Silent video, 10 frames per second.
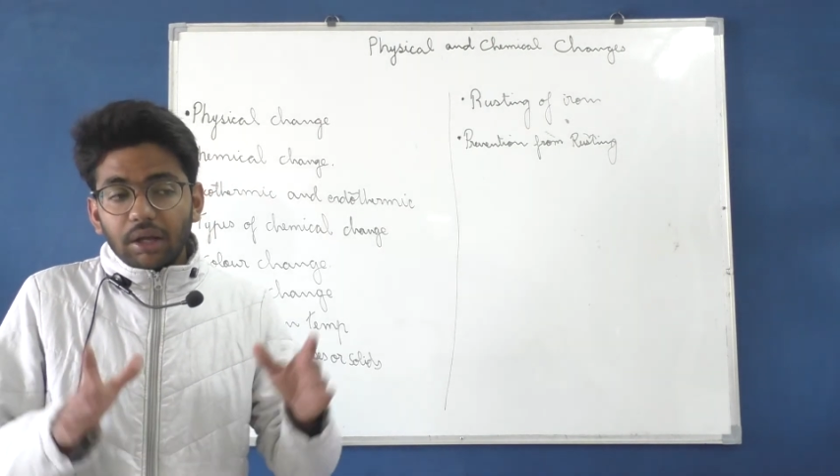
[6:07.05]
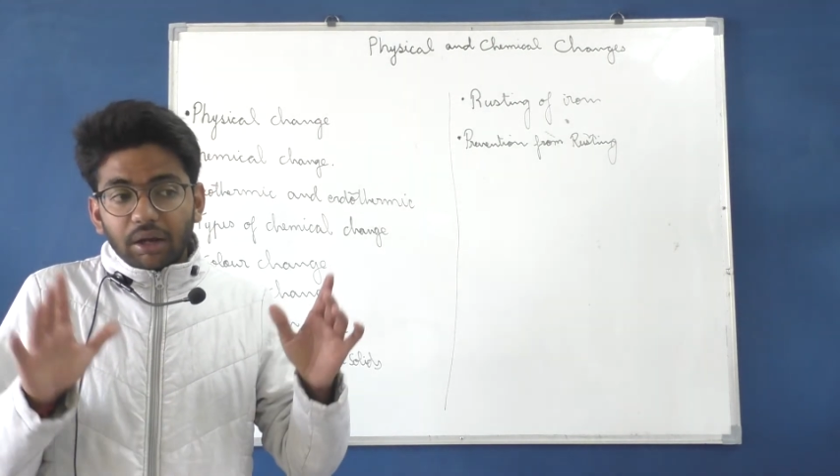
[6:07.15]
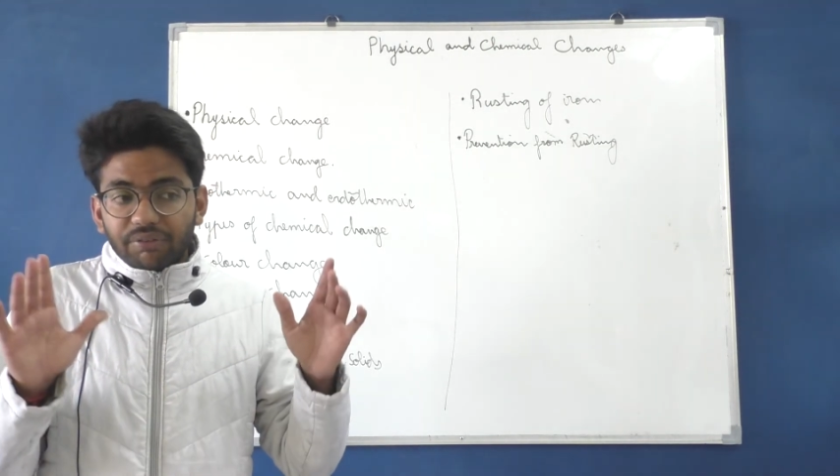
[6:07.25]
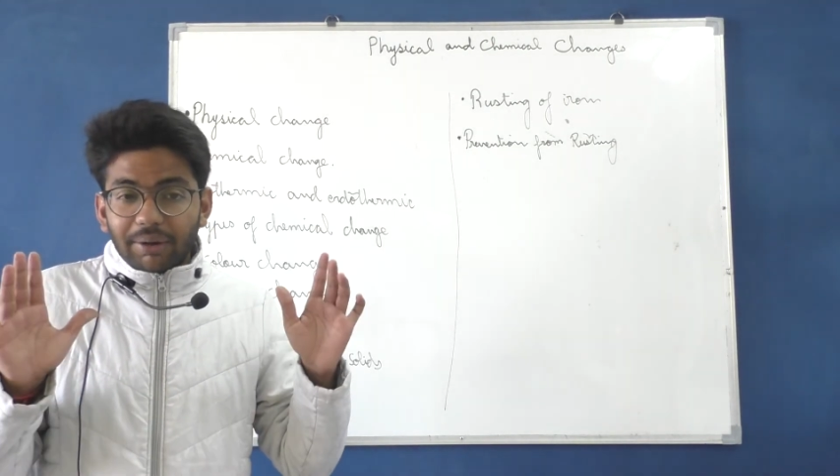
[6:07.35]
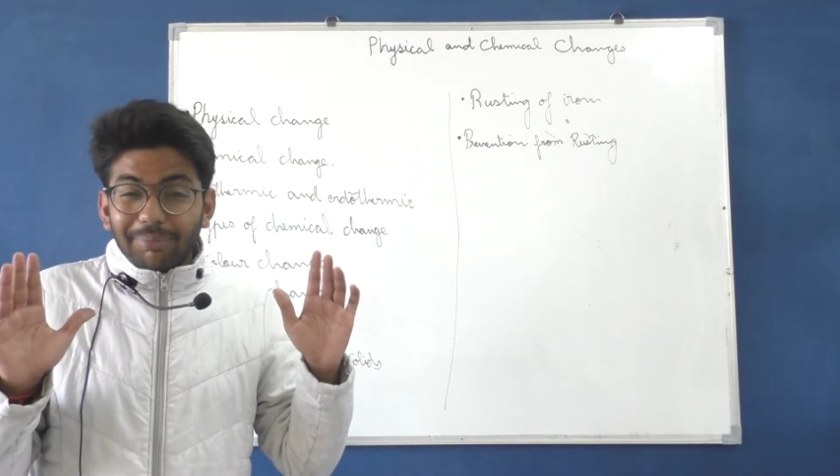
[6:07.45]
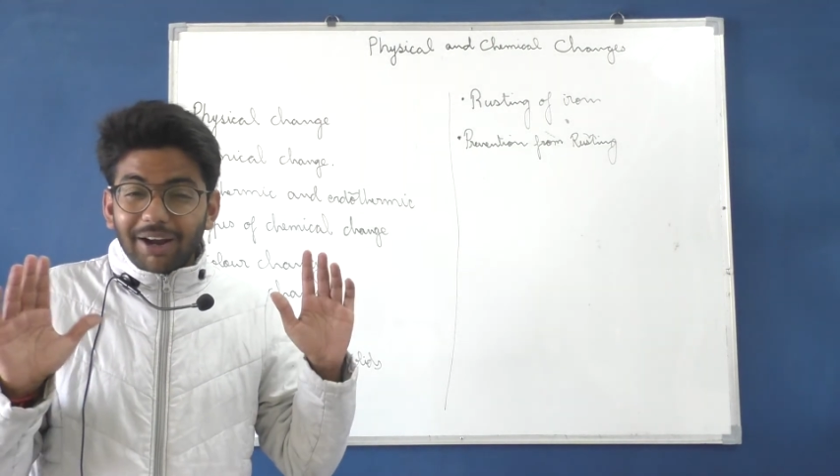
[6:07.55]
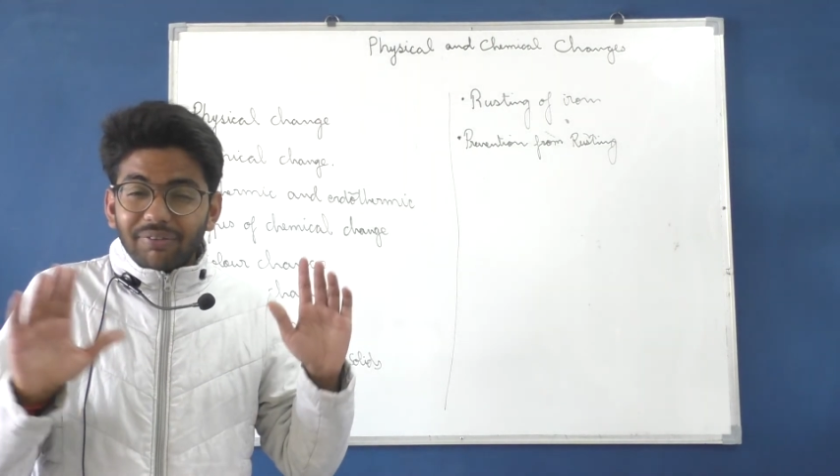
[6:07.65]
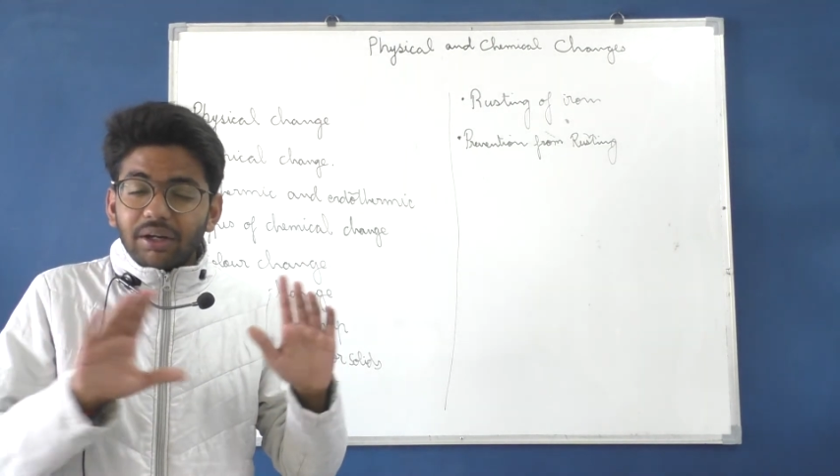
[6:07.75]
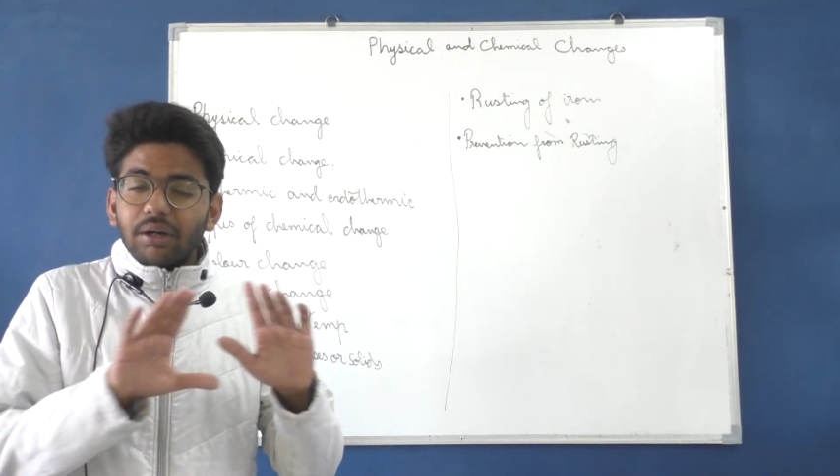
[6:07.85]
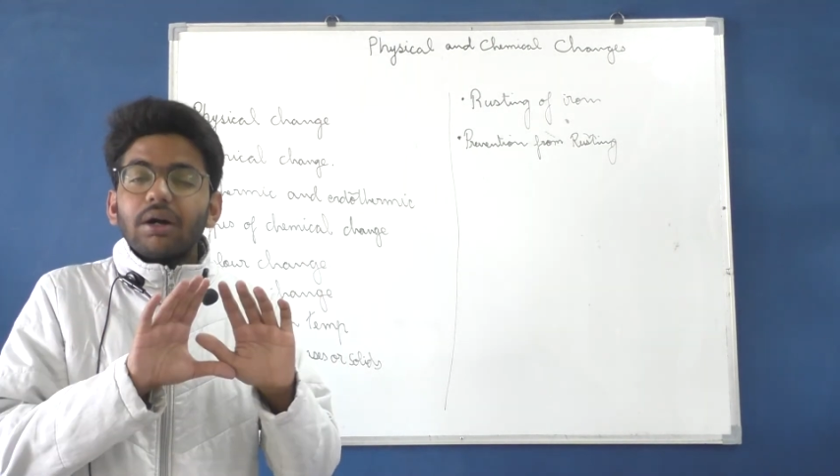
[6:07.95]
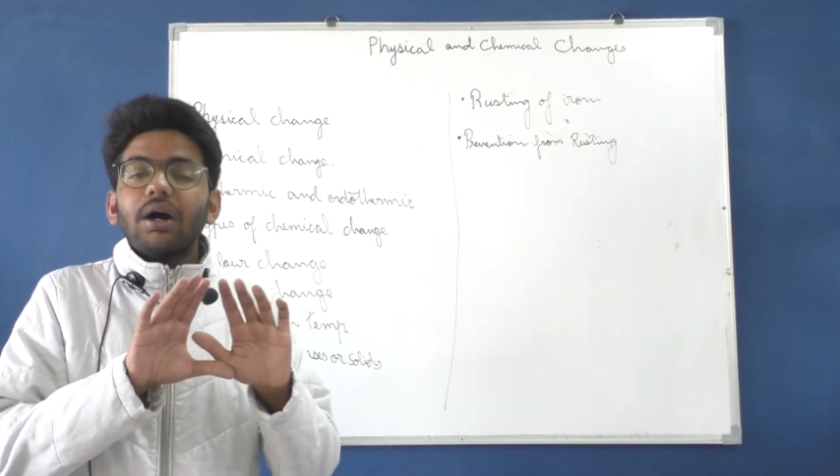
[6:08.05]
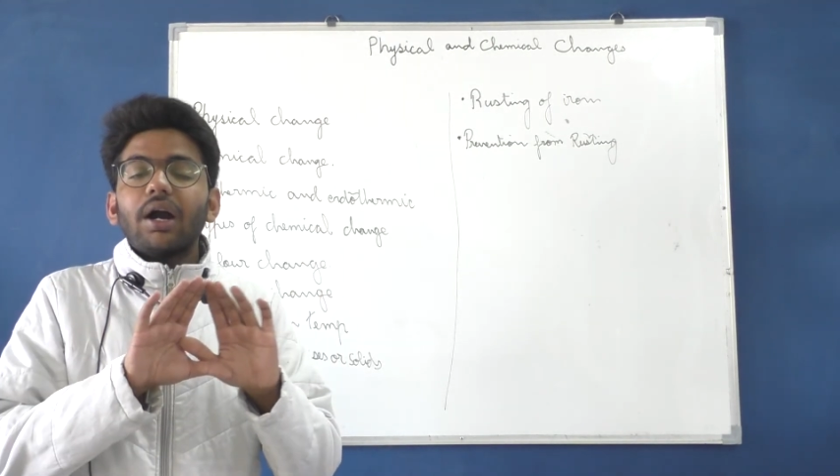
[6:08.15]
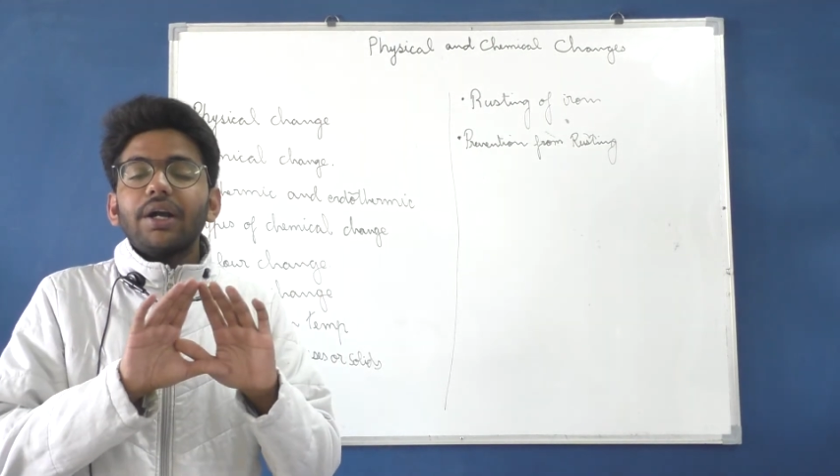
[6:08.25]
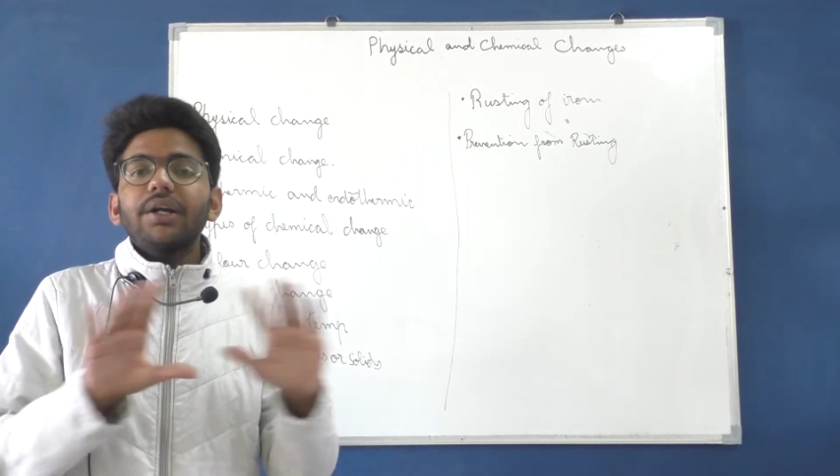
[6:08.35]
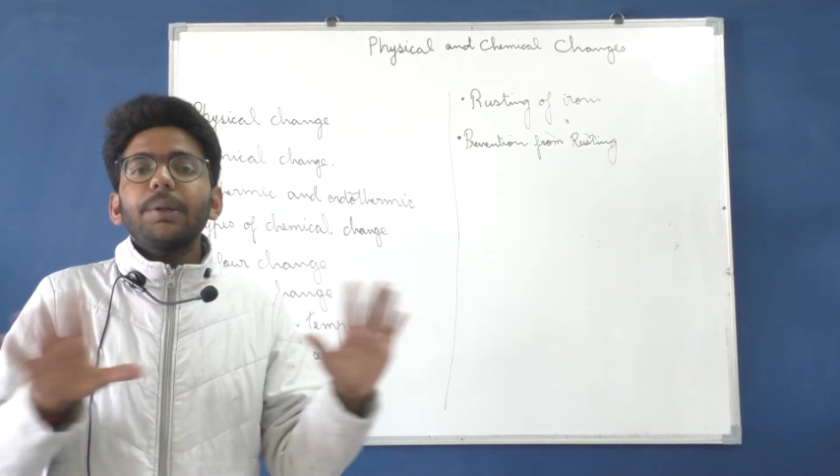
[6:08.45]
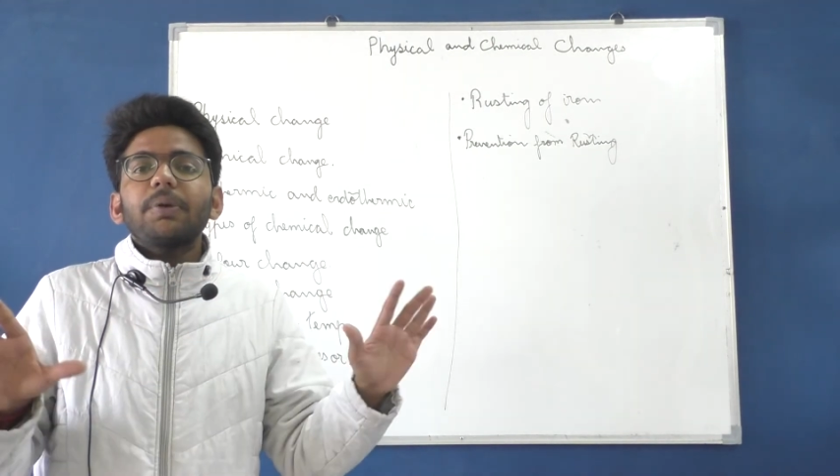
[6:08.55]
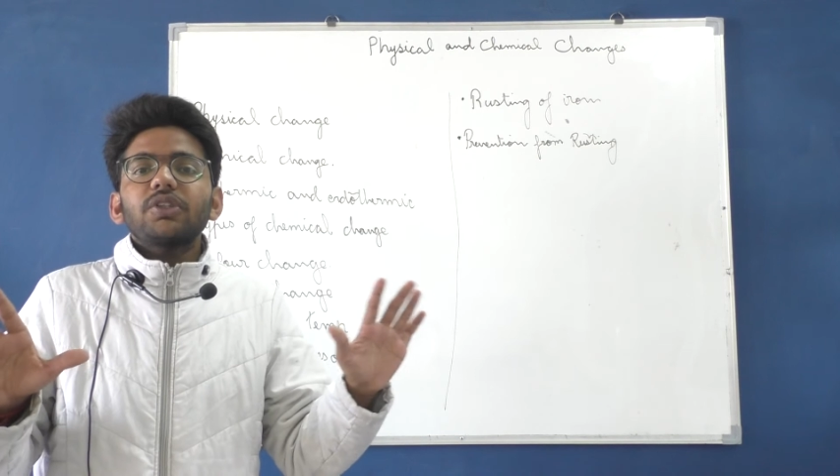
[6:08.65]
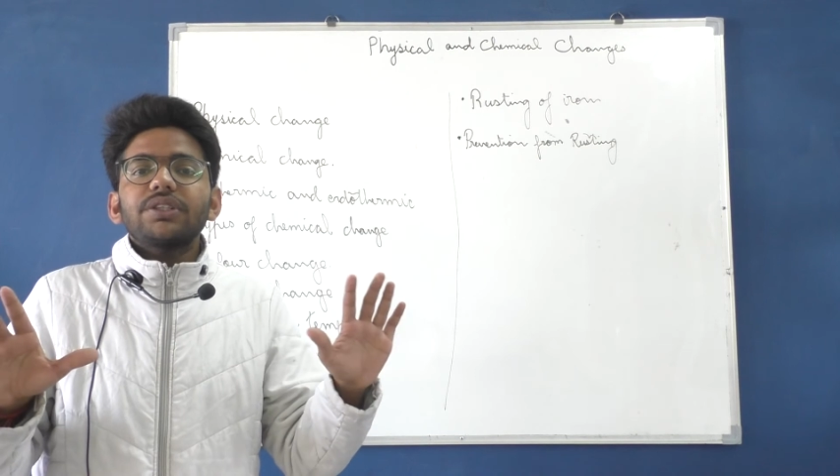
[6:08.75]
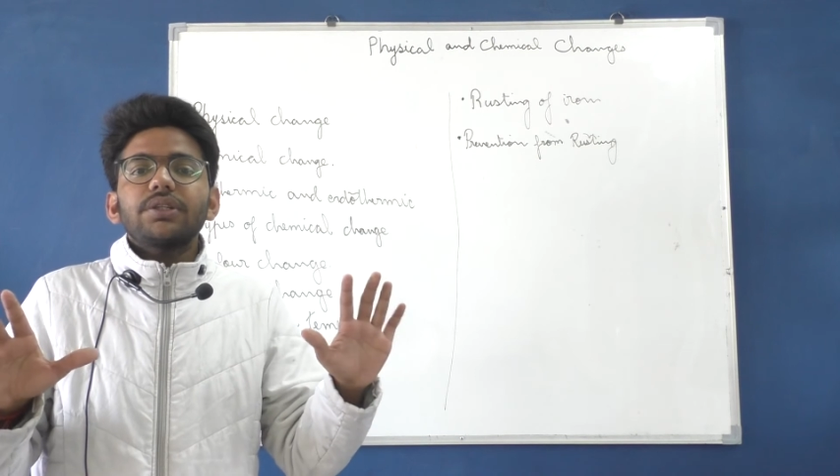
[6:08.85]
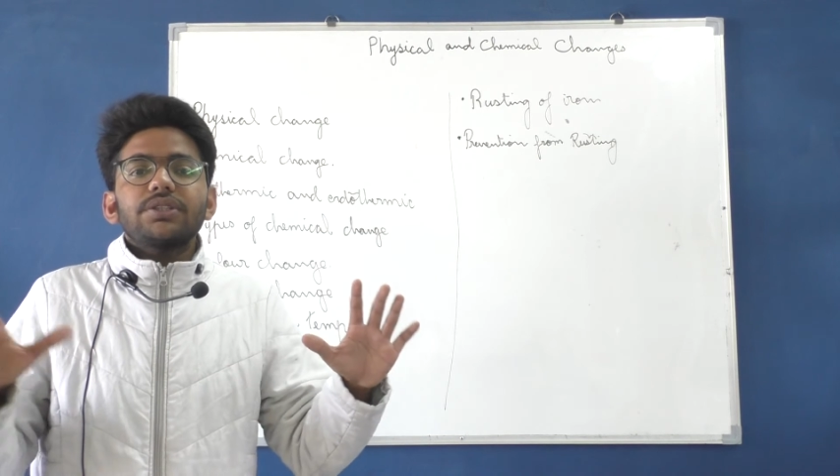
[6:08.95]
if I am having a
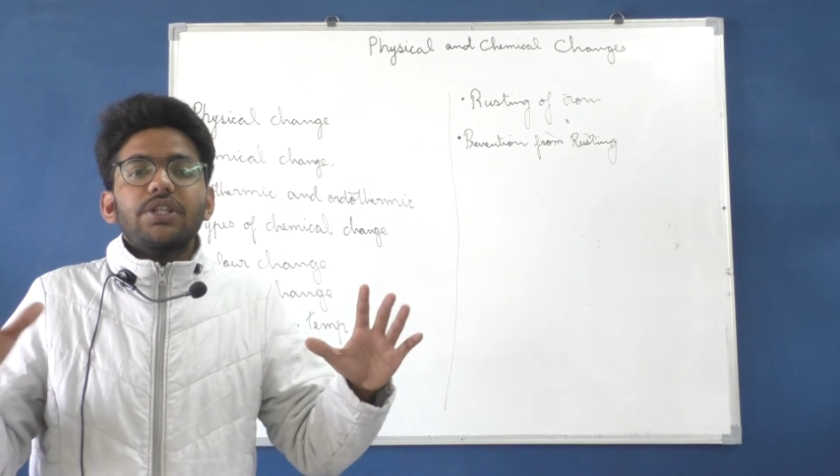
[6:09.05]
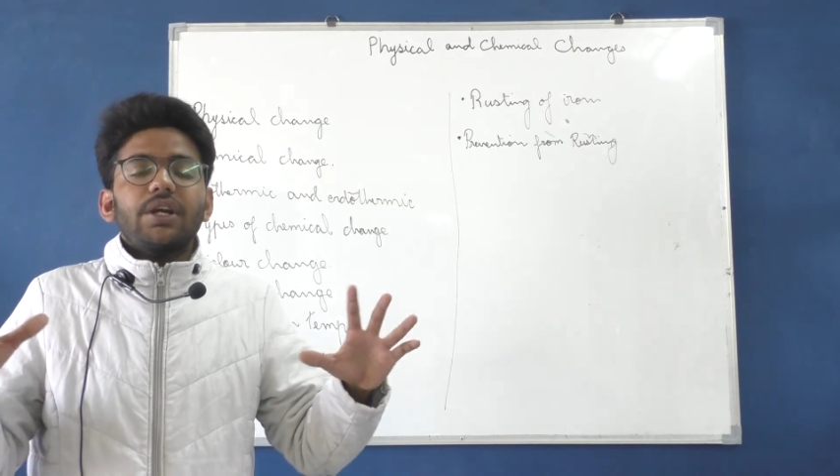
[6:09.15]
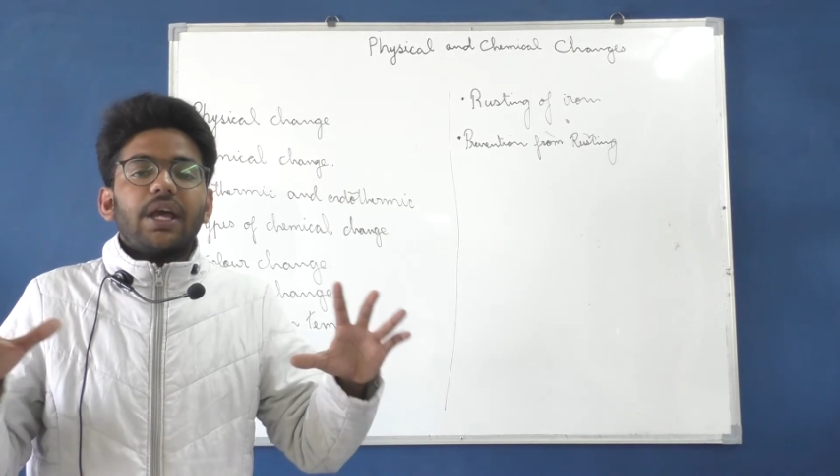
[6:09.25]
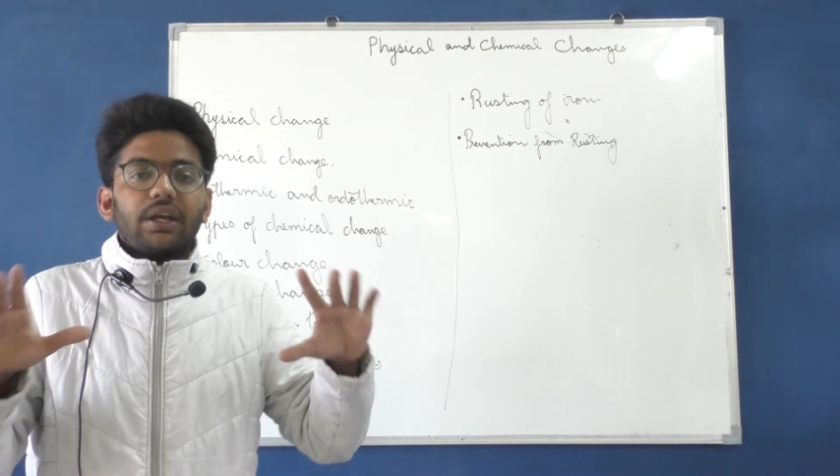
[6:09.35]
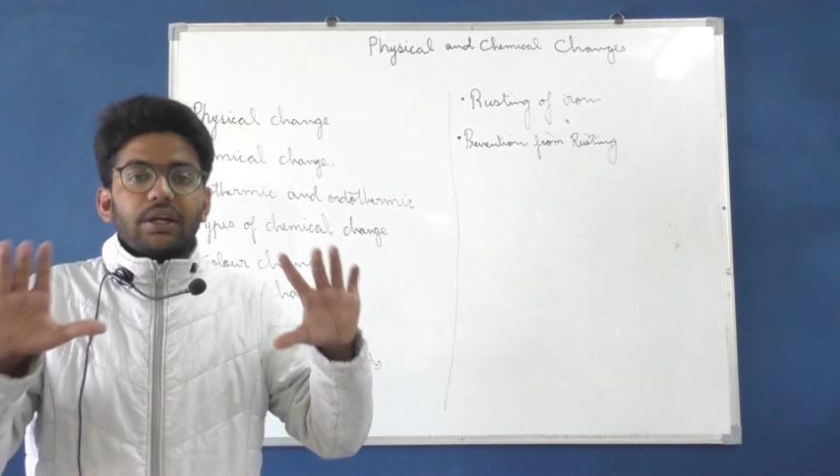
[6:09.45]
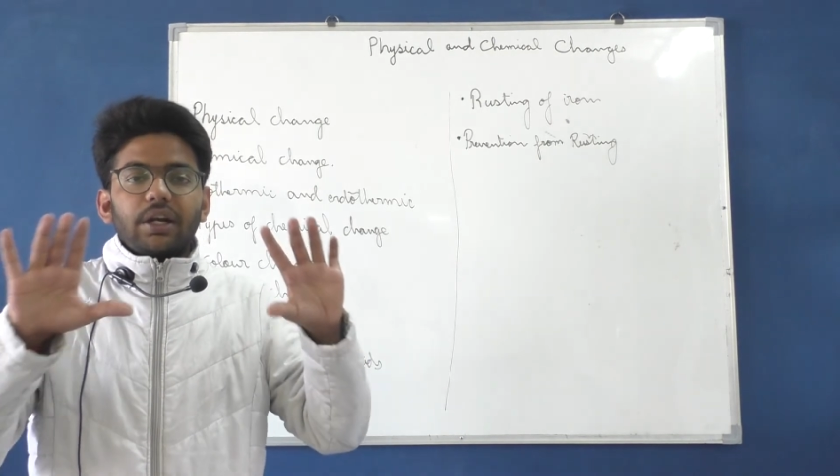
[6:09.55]
100% rusted iron,